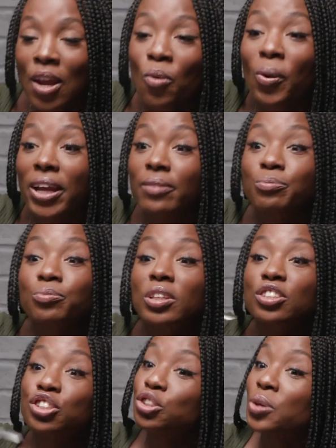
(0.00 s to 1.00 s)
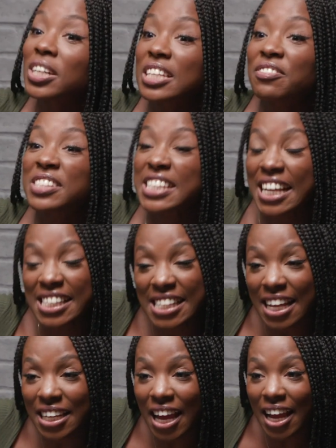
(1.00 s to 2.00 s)
Wait, did you guys have sex
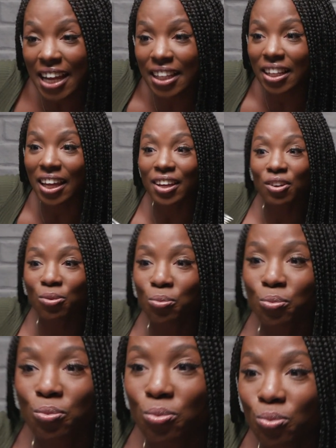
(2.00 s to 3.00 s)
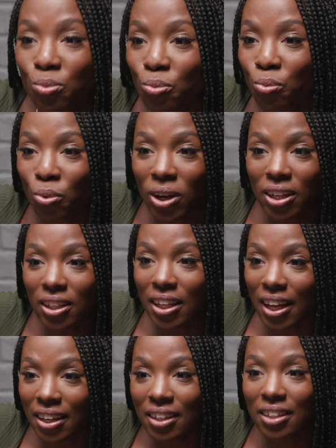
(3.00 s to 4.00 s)
that night? Like, what led